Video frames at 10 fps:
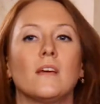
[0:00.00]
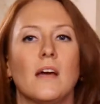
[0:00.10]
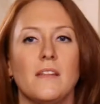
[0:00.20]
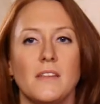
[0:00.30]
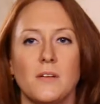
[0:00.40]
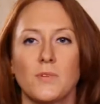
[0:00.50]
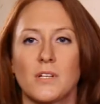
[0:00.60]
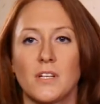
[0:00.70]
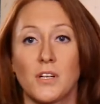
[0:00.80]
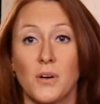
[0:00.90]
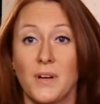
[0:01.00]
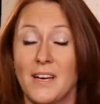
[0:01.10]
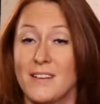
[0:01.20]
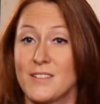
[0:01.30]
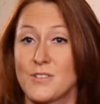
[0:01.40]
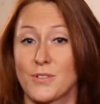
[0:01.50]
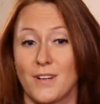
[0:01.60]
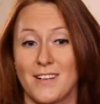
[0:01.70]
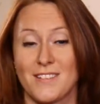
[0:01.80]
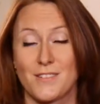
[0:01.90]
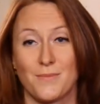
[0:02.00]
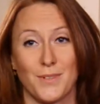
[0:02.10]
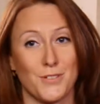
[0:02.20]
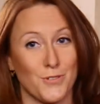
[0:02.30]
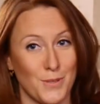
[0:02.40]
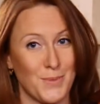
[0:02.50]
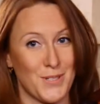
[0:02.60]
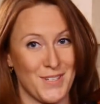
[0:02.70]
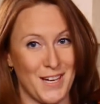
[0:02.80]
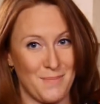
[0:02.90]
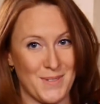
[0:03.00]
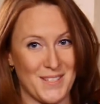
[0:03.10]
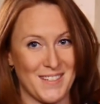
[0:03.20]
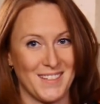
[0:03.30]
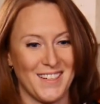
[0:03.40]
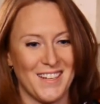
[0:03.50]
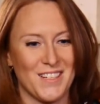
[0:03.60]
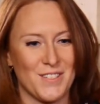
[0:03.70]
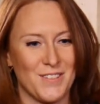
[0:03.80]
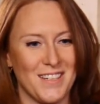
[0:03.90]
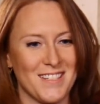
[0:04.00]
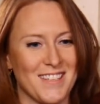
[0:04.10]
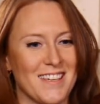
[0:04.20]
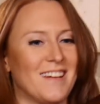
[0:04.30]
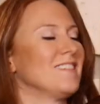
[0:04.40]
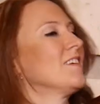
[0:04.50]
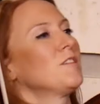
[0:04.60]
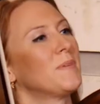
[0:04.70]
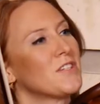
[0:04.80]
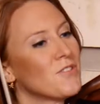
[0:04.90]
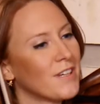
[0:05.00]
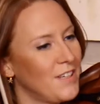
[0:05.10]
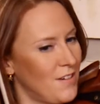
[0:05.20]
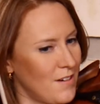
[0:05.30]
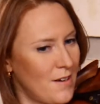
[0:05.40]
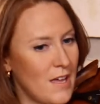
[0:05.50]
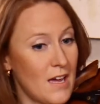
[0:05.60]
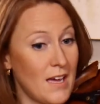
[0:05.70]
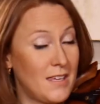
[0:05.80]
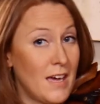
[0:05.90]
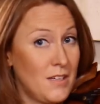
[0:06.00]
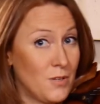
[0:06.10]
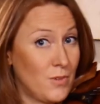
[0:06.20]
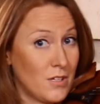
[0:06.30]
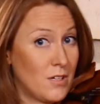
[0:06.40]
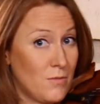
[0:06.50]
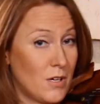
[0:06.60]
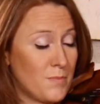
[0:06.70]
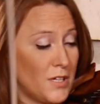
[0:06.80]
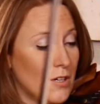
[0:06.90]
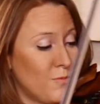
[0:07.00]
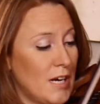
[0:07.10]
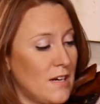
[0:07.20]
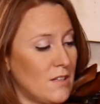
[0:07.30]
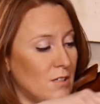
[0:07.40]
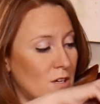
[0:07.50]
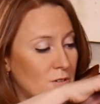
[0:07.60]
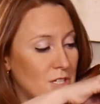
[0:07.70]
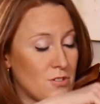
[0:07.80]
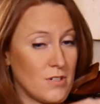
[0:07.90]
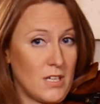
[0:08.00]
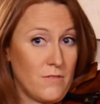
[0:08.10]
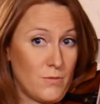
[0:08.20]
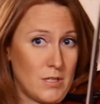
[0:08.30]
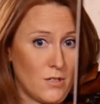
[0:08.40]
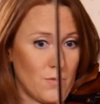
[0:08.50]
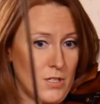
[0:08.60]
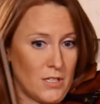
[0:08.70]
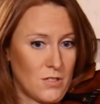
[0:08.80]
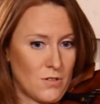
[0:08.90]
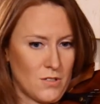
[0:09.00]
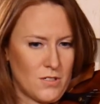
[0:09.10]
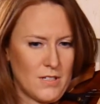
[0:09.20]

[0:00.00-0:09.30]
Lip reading: And then we're going to go ahead and try some triple stops. So these get a little bit trickier. Again, you're going to want to put your weight on the lowest string even when you're rolling the chord.